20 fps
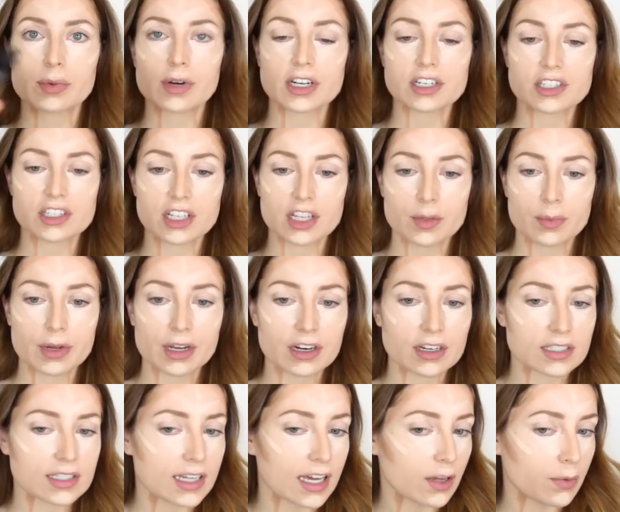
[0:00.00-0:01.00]
the brush to the
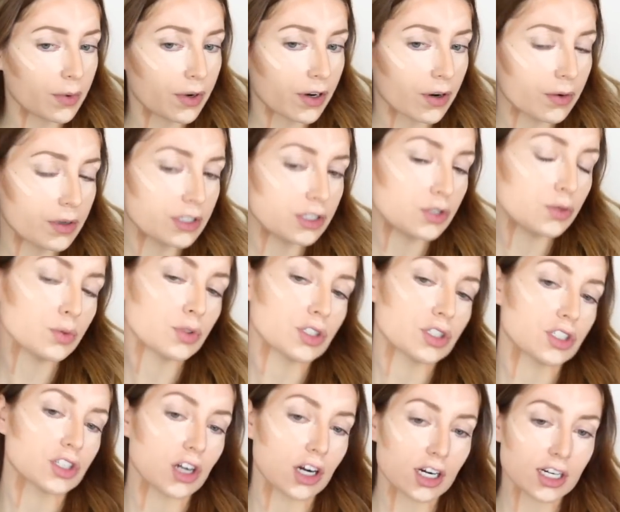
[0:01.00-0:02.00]
bigger side, we are going to
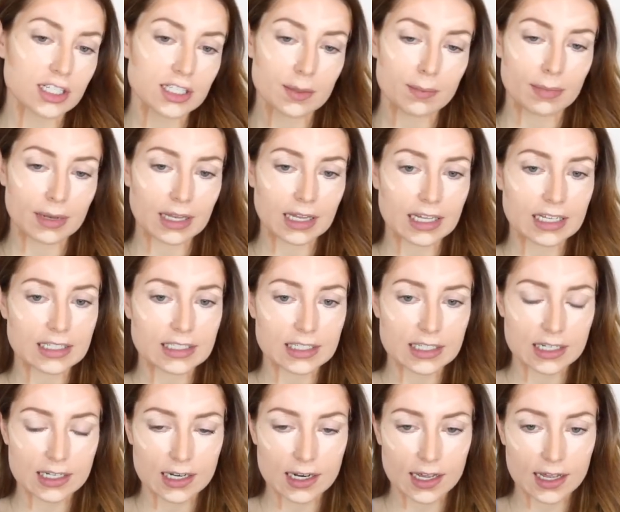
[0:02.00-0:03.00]
start
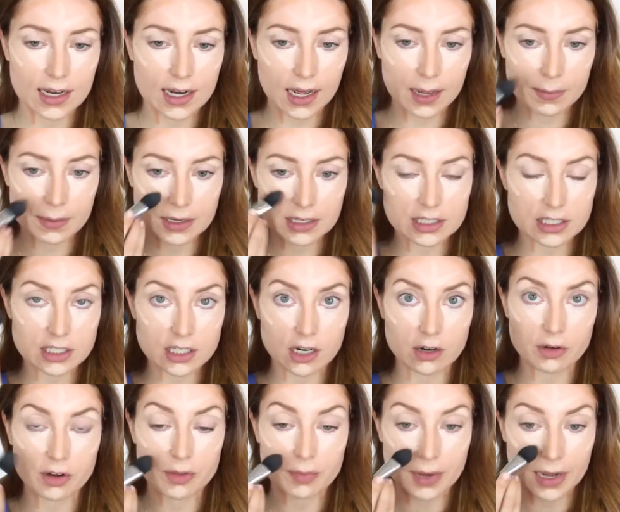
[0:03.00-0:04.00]
blending, and I'm going to
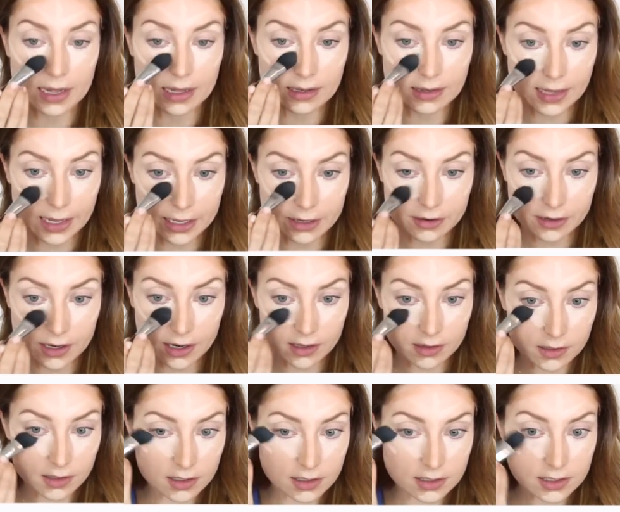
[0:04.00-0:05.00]
start with my lighter
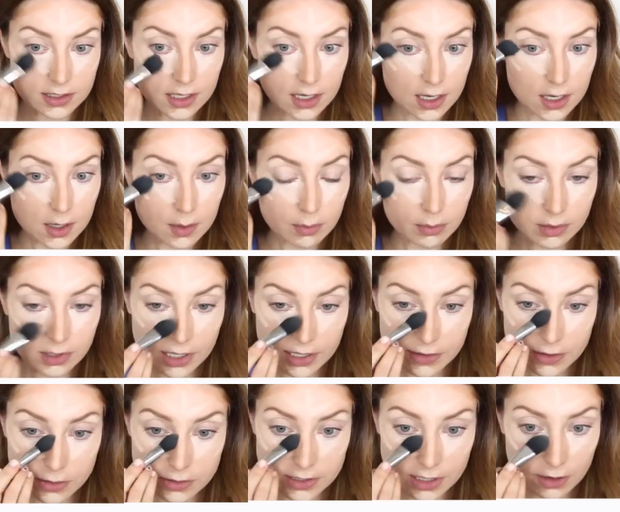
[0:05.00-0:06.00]
colors.
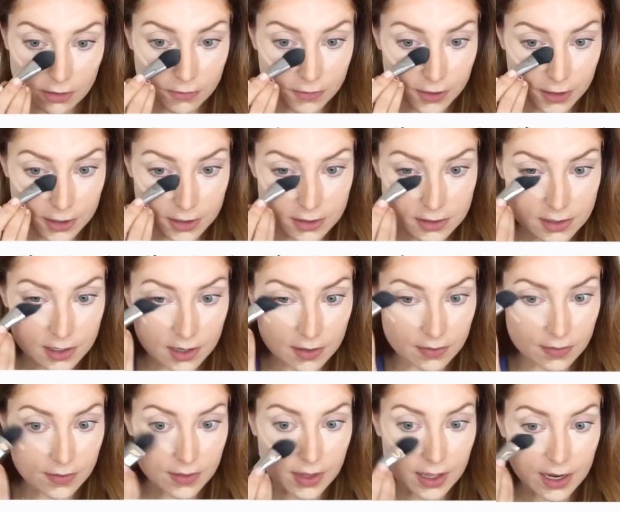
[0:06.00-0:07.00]
Blend those out first,
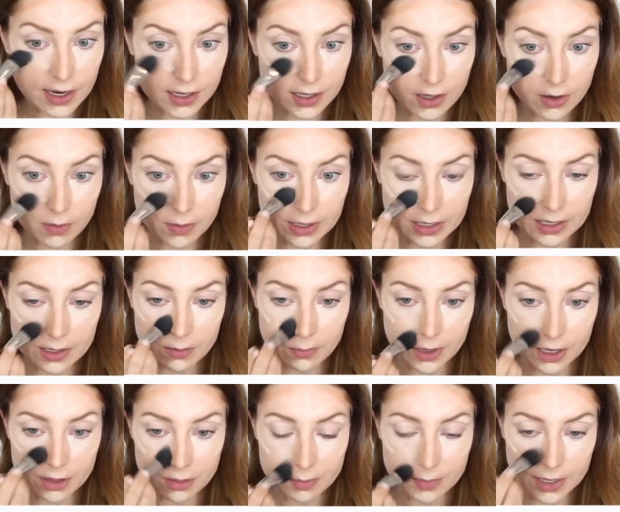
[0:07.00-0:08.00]
and then I go in
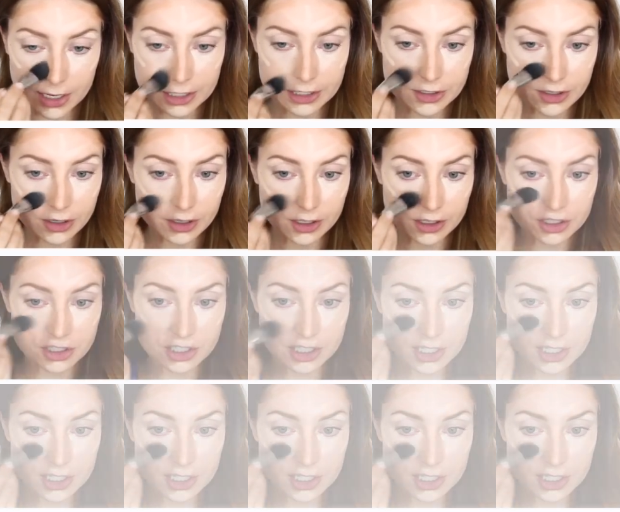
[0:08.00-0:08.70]
with my darker